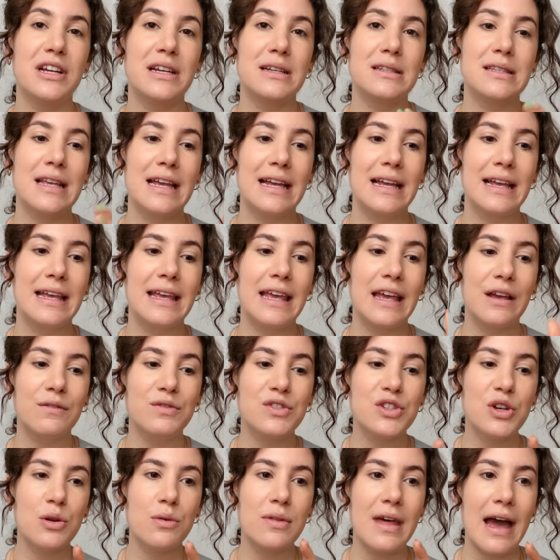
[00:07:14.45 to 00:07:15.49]
is it
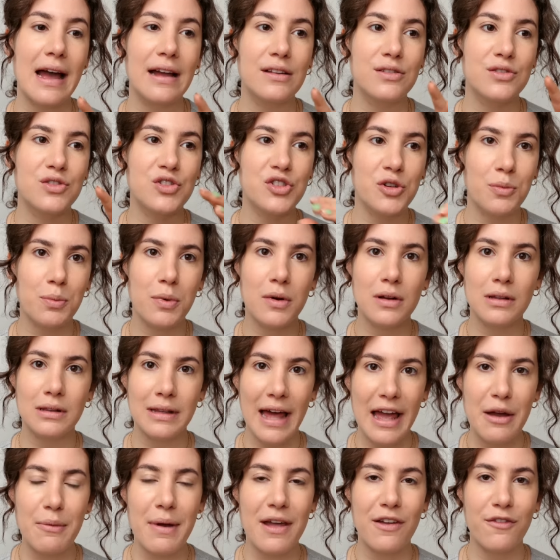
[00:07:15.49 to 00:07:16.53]
gives you that super
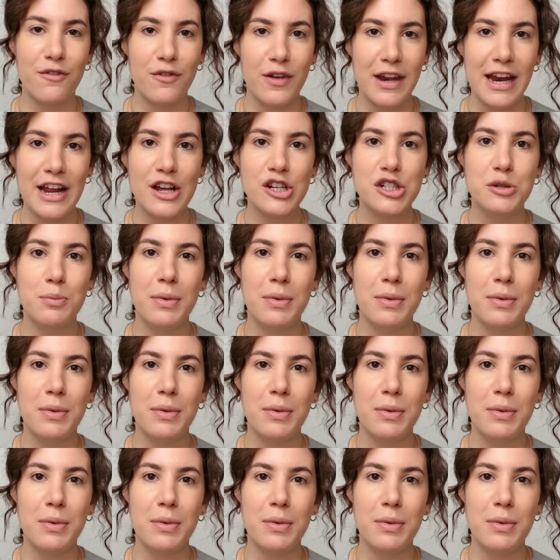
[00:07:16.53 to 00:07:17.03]
lightweight finish,